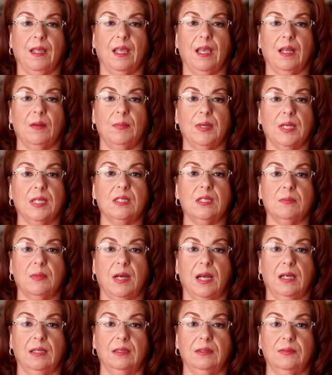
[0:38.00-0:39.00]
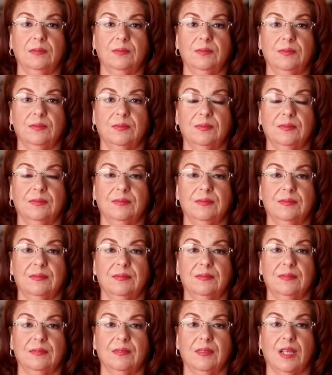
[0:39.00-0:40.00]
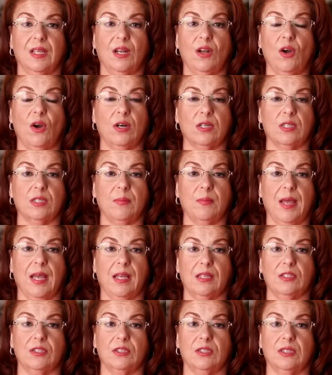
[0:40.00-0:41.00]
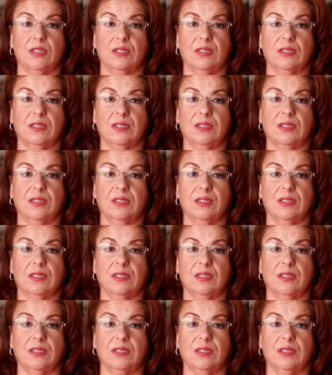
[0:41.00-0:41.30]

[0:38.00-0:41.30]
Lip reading: He had a big smile and a heart to match.